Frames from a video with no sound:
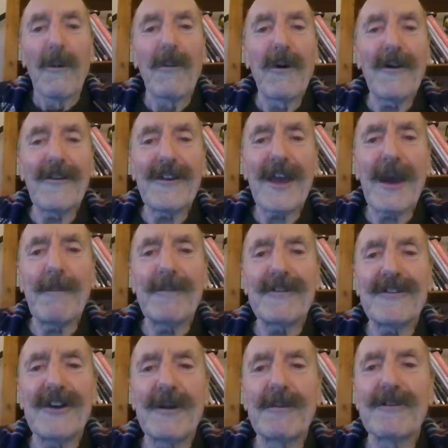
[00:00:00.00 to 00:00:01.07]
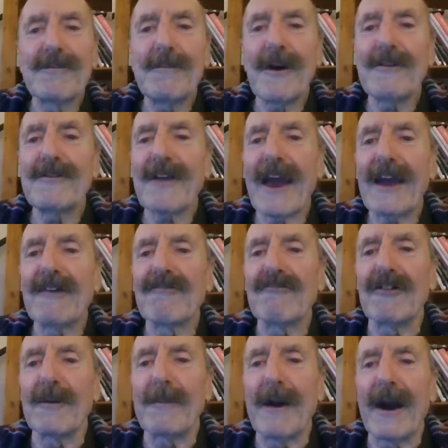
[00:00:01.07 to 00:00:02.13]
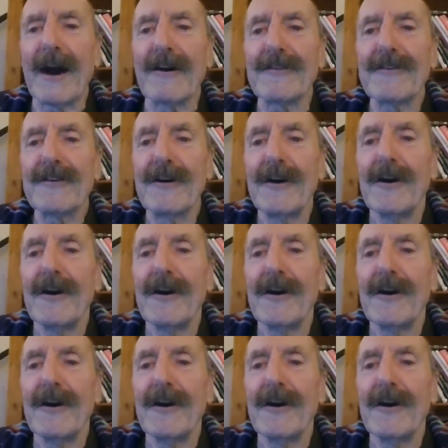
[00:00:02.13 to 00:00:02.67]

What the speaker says: What the embassy was most angry about